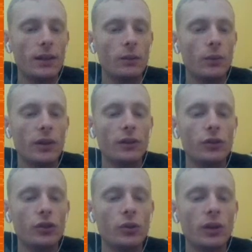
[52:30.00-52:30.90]
We're gonna
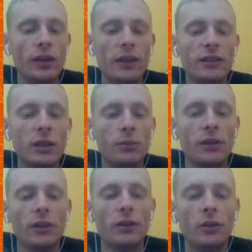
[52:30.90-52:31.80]
do a ledge clip with
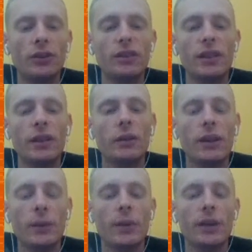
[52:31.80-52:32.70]
the adults now. Now
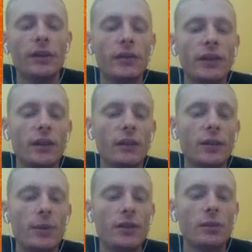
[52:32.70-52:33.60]
that we have uh,
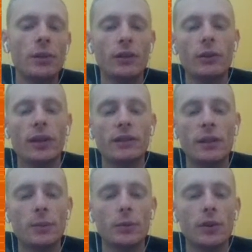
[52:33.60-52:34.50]
Spin Jump, we can do ledge
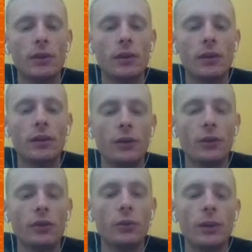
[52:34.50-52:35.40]
clips with
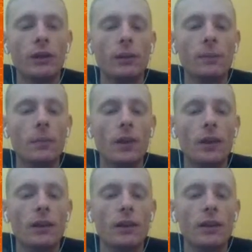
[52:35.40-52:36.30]
adults as well.
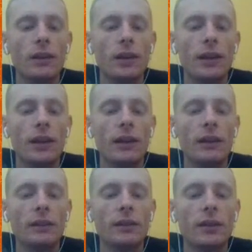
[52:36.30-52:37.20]

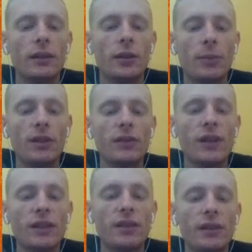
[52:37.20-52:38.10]
And there are a bunch of
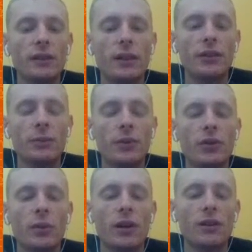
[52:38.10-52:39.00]
cutscenes that you're supposed
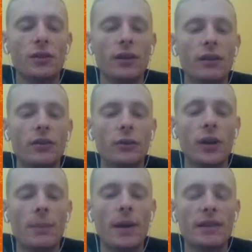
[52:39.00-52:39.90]
to watch to, to
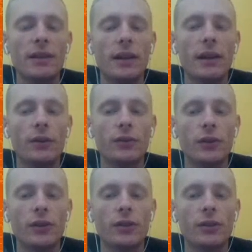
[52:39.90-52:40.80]
get past that house
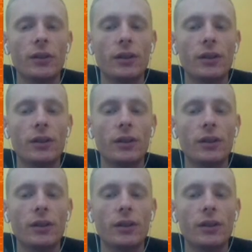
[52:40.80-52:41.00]
first.